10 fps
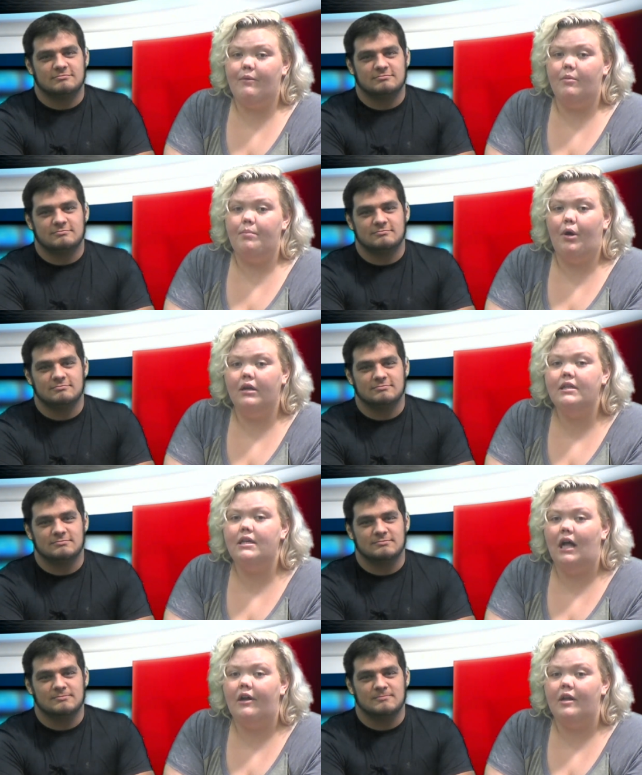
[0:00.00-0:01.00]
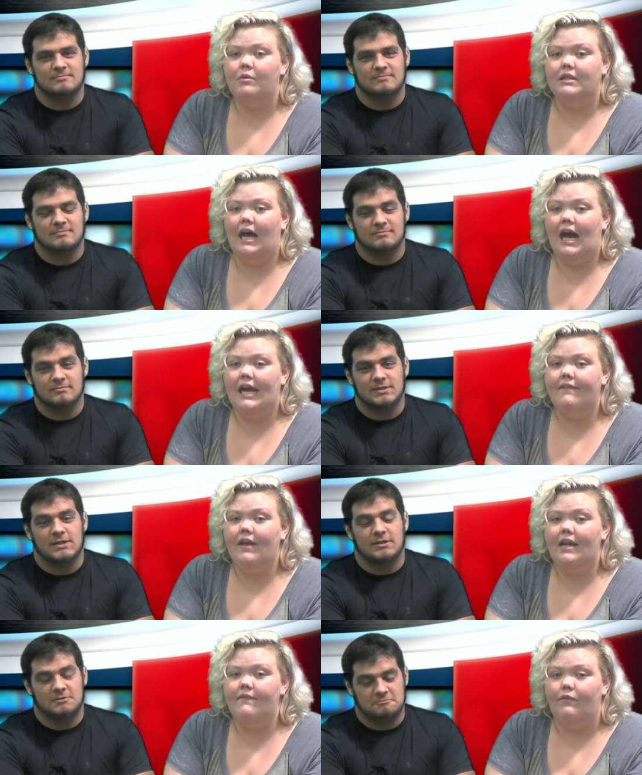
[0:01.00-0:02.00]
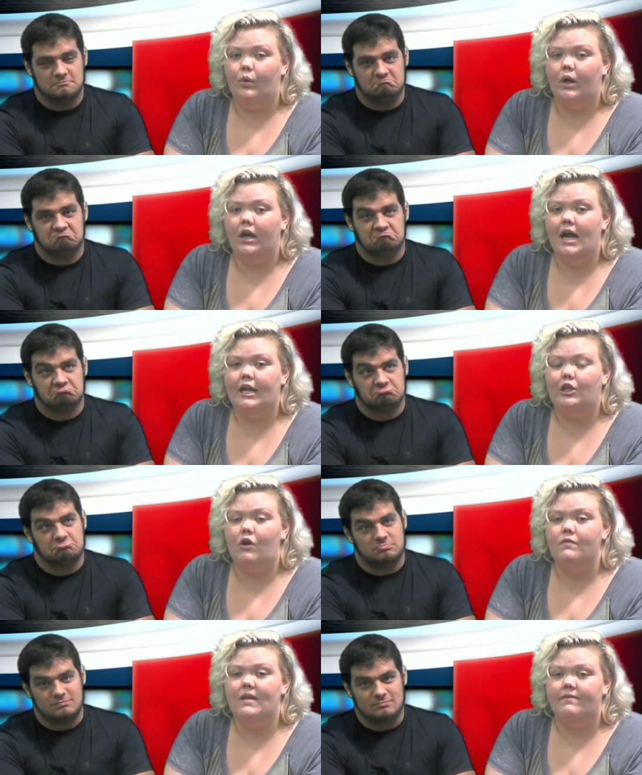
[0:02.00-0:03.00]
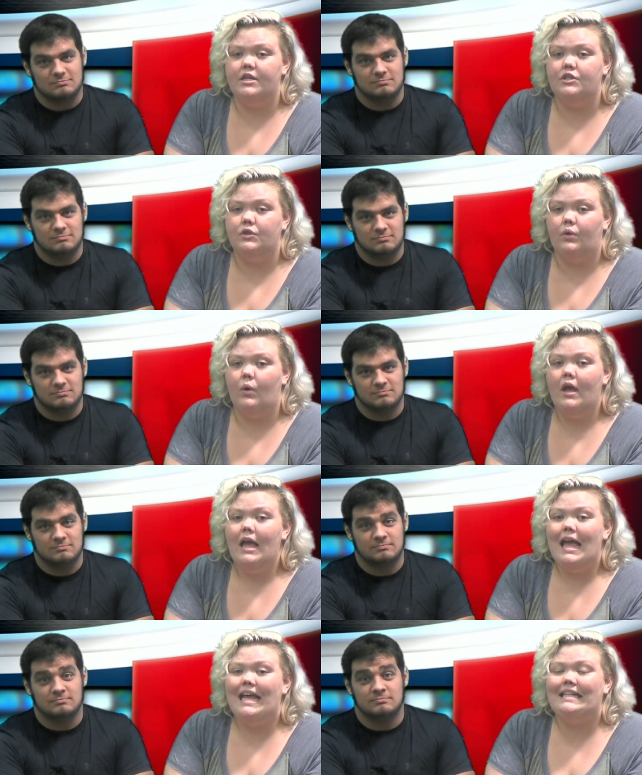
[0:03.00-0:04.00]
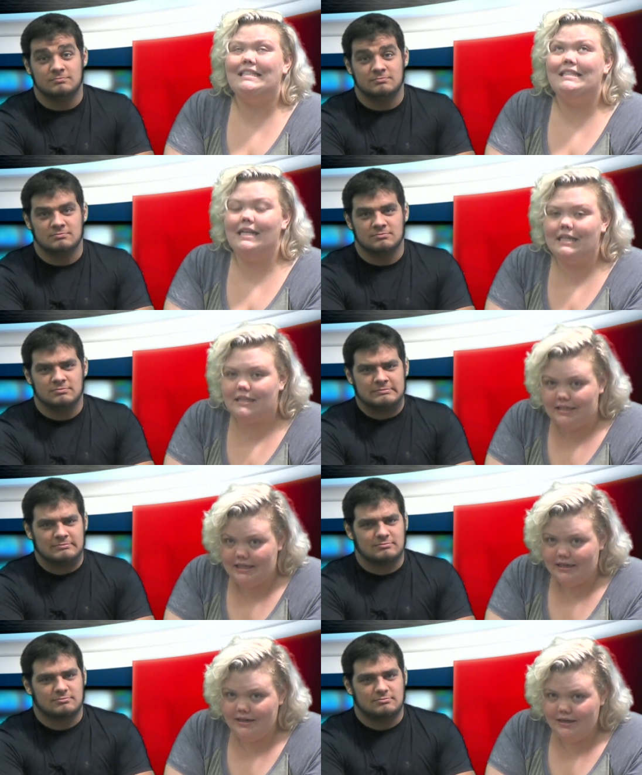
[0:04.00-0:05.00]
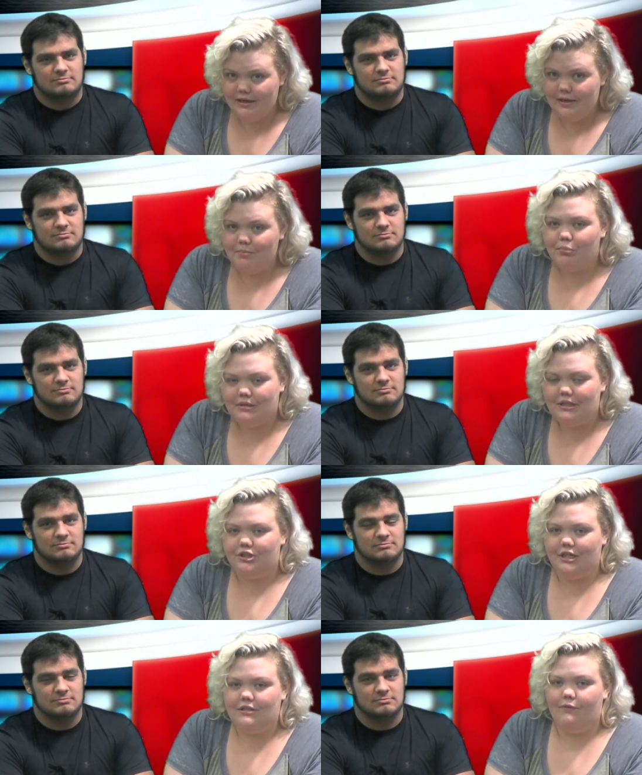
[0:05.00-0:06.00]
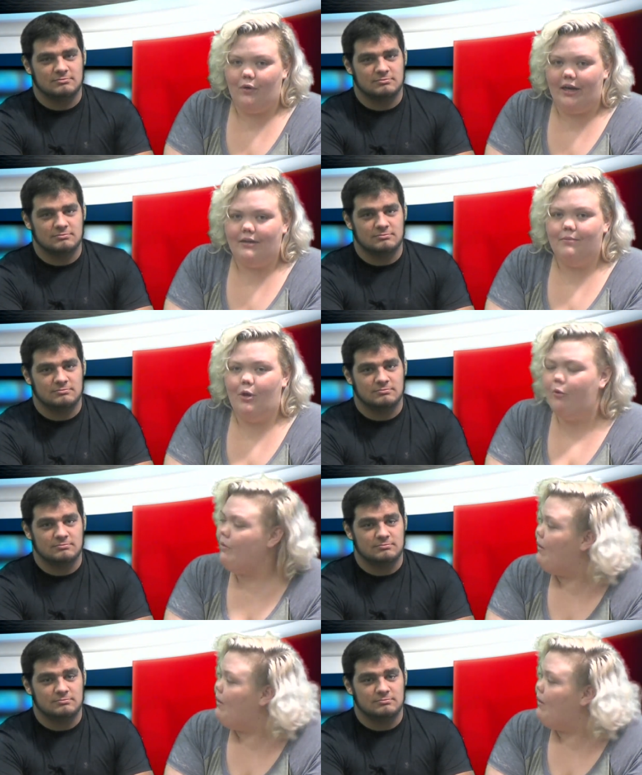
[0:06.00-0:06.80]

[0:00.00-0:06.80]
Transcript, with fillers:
Speaker 1: will be partly cloudy with a high of 84 and a low of 72 and a 60 percent chance of rain. Hope you